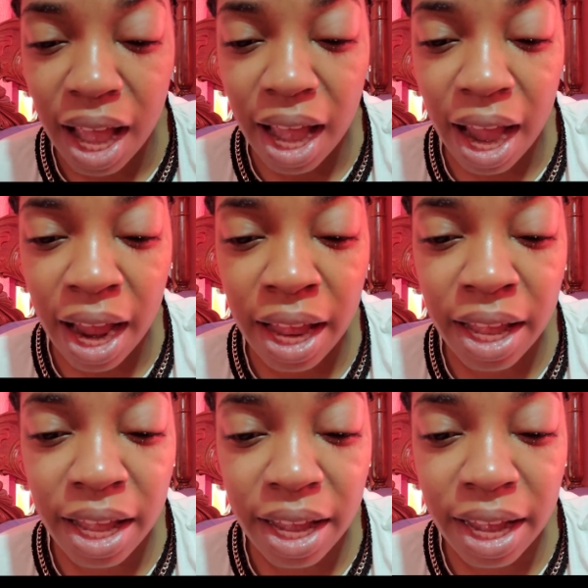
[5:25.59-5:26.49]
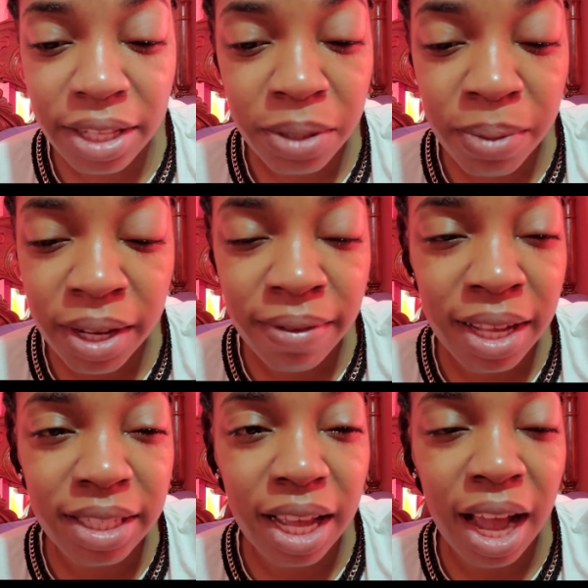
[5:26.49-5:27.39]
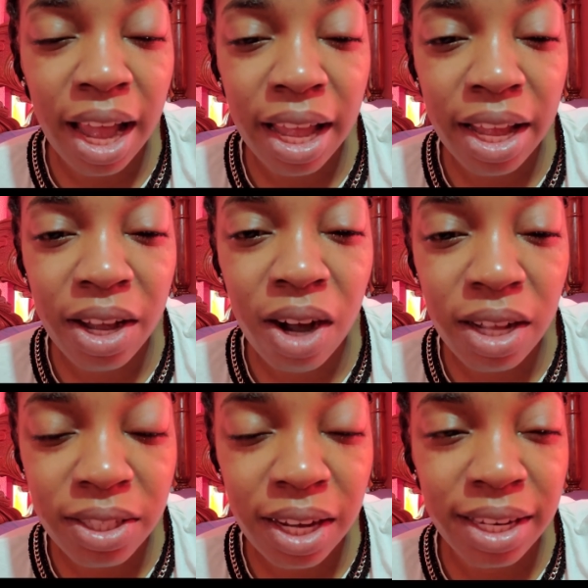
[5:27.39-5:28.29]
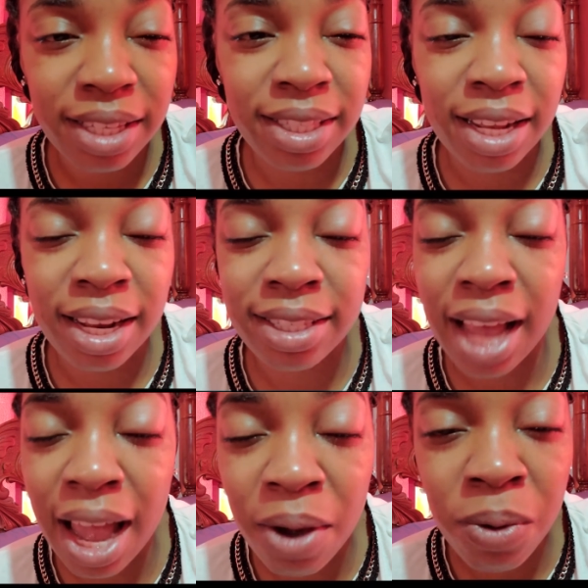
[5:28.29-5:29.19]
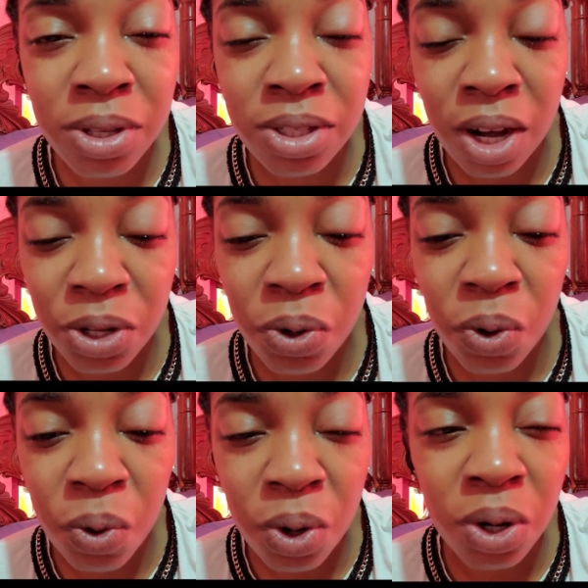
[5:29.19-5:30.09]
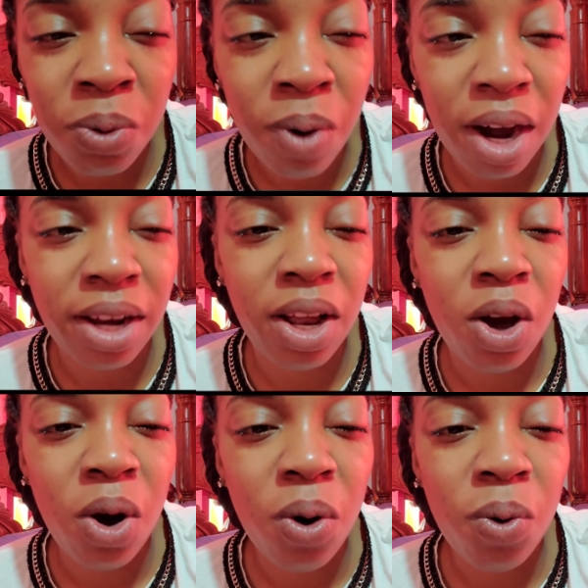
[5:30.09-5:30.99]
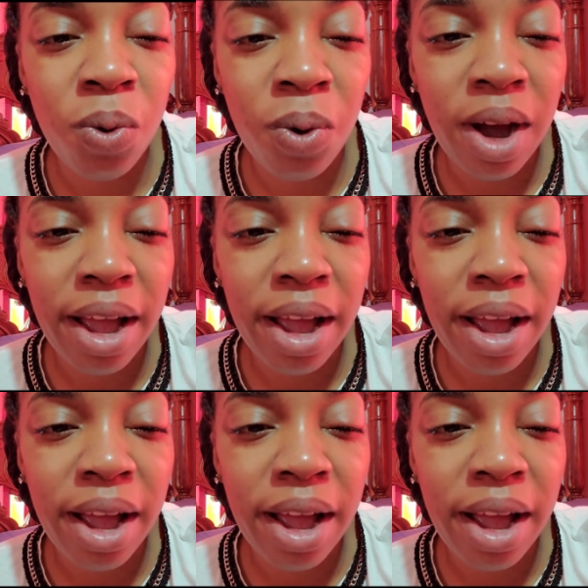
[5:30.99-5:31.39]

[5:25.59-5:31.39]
I get to believe that I got to understand that I was not the only one who